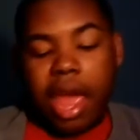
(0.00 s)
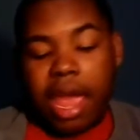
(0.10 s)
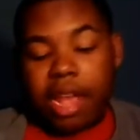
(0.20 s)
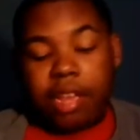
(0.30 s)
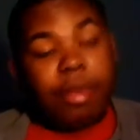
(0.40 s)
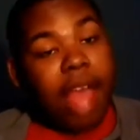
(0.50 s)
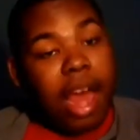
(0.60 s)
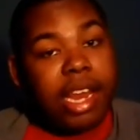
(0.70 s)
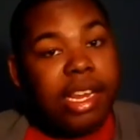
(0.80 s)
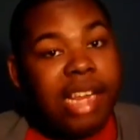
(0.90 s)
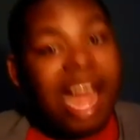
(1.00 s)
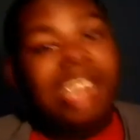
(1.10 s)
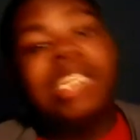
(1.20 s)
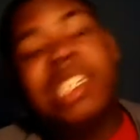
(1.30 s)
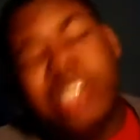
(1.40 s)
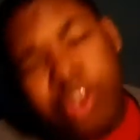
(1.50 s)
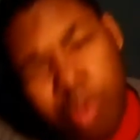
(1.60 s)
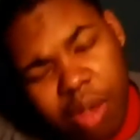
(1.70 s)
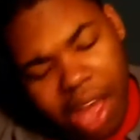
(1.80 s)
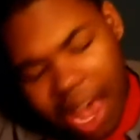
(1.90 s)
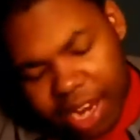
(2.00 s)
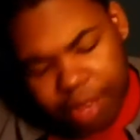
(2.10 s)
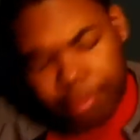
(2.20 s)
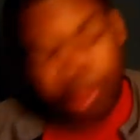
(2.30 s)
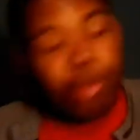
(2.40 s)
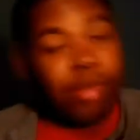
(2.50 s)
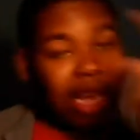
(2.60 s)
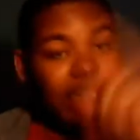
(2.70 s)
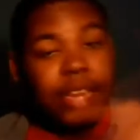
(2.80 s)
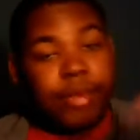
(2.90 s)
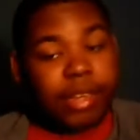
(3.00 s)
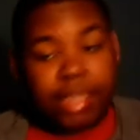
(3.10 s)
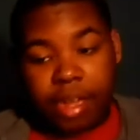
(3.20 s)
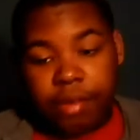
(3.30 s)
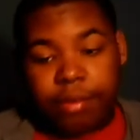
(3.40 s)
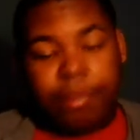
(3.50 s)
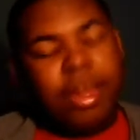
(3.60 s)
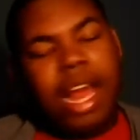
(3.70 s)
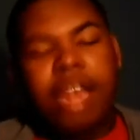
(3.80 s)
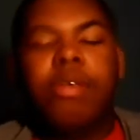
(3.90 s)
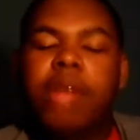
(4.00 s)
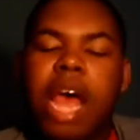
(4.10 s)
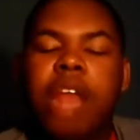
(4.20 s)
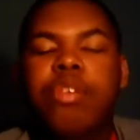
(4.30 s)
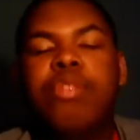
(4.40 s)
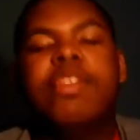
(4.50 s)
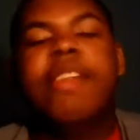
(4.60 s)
And to be honest, I still kind of use like different stuff, but I don't use